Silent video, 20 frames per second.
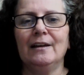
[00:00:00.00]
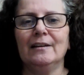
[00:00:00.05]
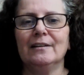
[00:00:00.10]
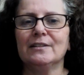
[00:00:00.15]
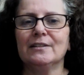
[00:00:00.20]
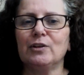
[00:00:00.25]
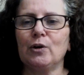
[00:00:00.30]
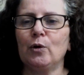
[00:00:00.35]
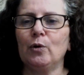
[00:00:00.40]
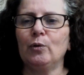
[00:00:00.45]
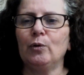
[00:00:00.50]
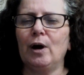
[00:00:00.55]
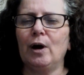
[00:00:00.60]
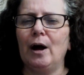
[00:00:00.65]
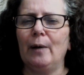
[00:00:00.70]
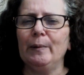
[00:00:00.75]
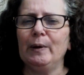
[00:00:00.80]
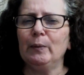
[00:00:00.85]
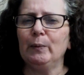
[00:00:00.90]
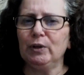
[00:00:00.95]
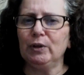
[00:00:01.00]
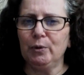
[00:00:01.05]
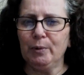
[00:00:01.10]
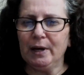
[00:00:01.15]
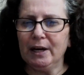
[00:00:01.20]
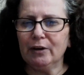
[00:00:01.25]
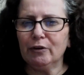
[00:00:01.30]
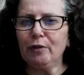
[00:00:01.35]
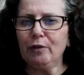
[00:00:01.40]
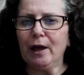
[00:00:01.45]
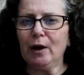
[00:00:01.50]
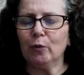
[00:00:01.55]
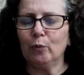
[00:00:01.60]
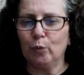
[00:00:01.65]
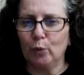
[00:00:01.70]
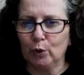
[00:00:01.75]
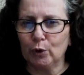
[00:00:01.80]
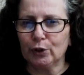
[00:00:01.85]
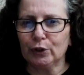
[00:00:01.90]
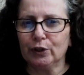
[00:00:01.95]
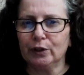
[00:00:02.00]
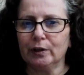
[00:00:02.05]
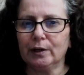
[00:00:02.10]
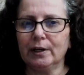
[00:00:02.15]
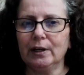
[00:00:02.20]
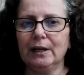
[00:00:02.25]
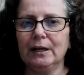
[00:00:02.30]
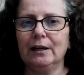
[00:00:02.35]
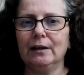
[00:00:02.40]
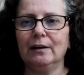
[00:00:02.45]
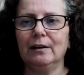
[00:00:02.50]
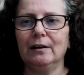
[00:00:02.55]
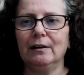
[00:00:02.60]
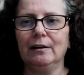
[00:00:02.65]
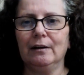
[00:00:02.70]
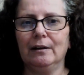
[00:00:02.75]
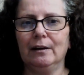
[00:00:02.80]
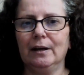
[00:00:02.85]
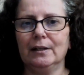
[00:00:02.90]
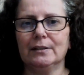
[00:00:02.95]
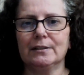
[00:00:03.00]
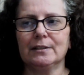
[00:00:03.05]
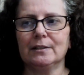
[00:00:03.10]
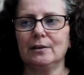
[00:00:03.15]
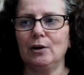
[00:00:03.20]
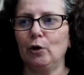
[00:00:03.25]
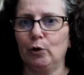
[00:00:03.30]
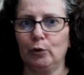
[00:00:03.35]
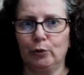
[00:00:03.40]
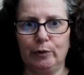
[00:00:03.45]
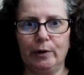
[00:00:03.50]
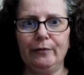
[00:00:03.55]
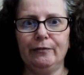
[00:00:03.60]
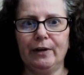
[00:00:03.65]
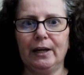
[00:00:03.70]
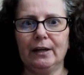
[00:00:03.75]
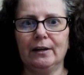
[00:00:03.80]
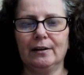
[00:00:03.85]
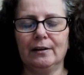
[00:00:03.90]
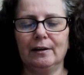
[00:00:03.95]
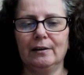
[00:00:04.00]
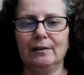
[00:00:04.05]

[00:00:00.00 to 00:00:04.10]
So, I mean, when you hear that word, it's horrific.